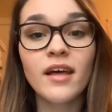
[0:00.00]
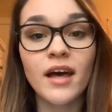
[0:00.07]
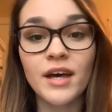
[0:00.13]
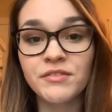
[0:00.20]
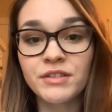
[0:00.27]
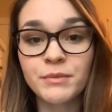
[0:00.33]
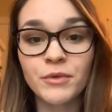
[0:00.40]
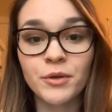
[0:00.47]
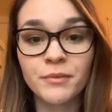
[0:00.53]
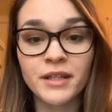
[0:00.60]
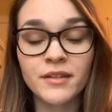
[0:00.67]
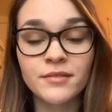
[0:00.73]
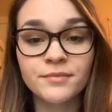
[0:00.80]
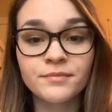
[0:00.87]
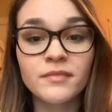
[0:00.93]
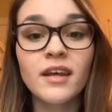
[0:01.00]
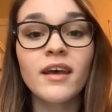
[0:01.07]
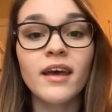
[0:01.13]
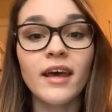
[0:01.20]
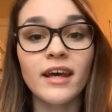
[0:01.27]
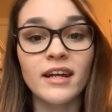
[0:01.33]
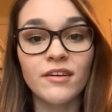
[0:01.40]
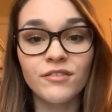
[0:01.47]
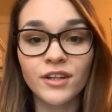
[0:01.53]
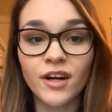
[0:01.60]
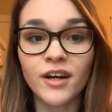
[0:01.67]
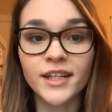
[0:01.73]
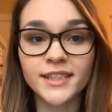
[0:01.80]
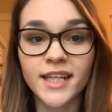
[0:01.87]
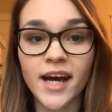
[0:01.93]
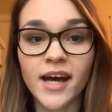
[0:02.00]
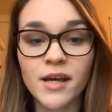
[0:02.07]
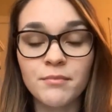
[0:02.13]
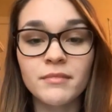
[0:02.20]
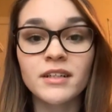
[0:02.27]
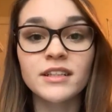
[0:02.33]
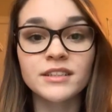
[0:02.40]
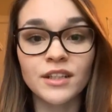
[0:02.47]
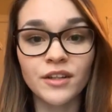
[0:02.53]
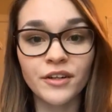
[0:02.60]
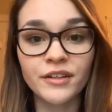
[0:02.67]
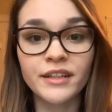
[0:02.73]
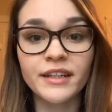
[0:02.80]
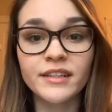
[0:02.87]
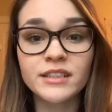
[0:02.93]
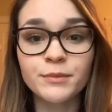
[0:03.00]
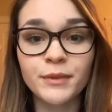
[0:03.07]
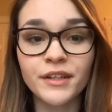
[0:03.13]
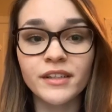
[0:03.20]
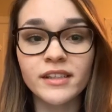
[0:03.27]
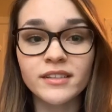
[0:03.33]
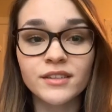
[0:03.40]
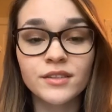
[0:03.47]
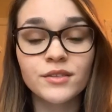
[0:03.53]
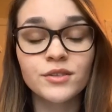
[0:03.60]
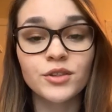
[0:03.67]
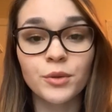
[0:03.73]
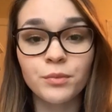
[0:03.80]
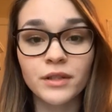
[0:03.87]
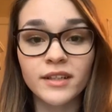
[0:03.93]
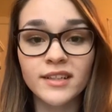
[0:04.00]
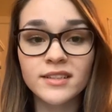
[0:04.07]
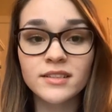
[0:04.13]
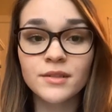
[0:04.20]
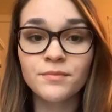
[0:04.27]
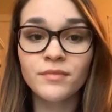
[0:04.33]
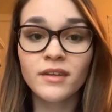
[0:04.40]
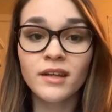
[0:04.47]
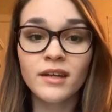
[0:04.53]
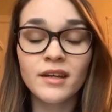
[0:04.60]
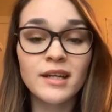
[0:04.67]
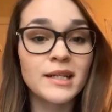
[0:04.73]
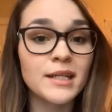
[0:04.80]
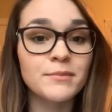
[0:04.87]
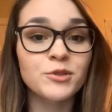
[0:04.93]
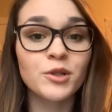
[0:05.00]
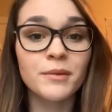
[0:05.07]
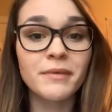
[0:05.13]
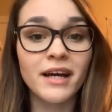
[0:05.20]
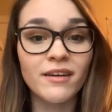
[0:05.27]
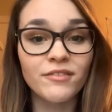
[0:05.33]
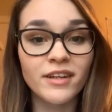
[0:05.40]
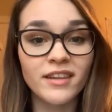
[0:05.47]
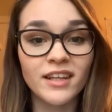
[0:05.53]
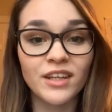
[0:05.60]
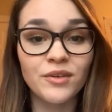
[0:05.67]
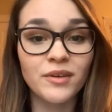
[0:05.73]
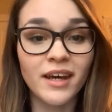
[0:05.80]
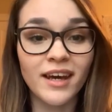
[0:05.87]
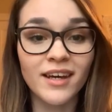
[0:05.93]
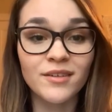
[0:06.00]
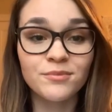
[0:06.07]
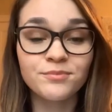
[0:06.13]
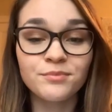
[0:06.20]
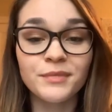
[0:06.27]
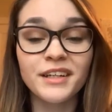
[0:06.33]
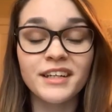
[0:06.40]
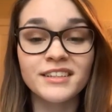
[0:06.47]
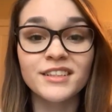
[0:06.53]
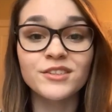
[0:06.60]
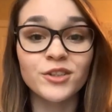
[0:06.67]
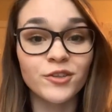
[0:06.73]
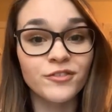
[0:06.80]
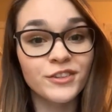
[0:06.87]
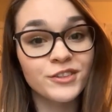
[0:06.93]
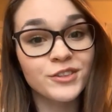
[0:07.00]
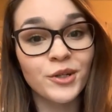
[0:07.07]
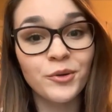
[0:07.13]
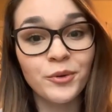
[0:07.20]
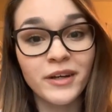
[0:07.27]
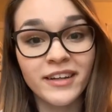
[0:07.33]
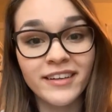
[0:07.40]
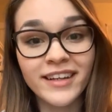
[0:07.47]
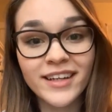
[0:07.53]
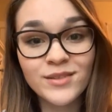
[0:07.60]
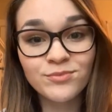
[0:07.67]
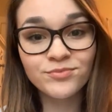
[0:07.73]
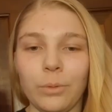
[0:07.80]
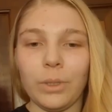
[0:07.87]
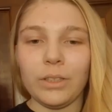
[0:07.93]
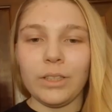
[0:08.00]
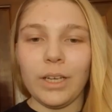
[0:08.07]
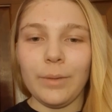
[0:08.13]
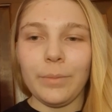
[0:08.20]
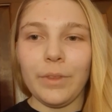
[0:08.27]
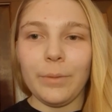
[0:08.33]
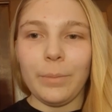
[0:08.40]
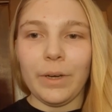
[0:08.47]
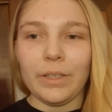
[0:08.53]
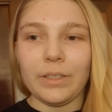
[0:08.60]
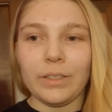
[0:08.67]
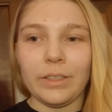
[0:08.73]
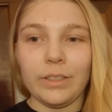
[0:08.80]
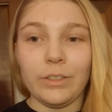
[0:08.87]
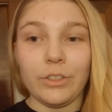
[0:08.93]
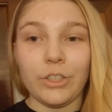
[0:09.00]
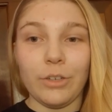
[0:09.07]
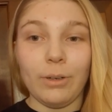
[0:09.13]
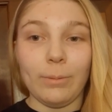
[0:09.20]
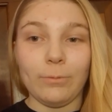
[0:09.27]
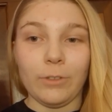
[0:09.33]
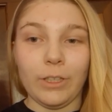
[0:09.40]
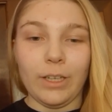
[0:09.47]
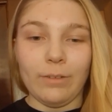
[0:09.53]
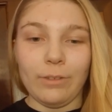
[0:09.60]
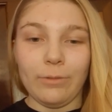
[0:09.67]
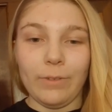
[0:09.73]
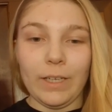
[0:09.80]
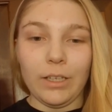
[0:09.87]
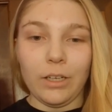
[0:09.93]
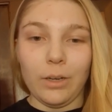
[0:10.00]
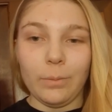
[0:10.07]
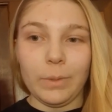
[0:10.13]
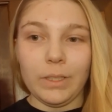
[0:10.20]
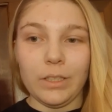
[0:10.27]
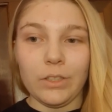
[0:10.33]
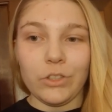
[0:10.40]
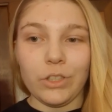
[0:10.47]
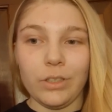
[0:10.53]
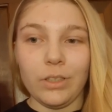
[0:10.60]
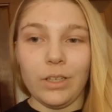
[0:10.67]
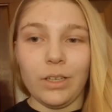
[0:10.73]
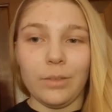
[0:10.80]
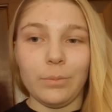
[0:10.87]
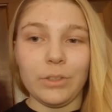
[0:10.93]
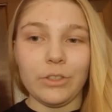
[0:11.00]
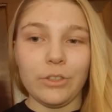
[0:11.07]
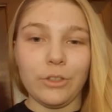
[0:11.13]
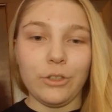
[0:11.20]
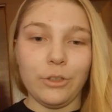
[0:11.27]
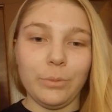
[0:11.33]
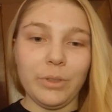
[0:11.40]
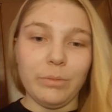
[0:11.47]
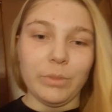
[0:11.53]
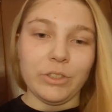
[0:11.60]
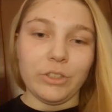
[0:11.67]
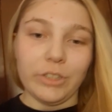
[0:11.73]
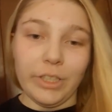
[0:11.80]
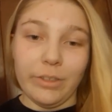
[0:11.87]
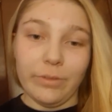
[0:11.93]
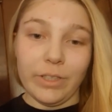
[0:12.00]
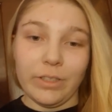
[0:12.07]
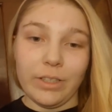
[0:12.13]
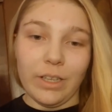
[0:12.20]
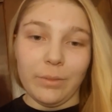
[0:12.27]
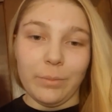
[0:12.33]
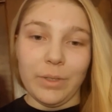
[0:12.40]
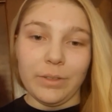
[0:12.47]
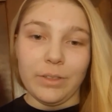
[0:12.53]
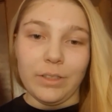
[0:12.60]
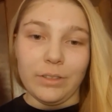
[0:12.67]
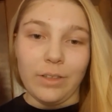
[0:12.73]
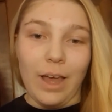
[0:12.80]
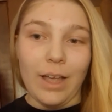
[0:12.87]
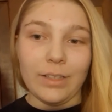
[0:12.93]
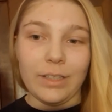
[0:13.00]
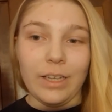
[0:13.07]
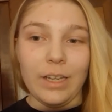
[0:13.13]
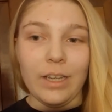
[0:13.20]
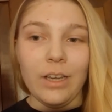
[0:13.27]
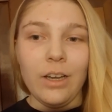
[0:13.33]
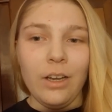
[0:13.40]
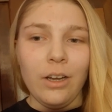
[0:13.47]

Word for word: every moment, and every hard time is a learning experience. So please, absorb everything you can, because it's over so quickly. One time the bus didn't show up for an FFA competition, and Mr. Colby, Mr. Davis, and Mrs. Lasky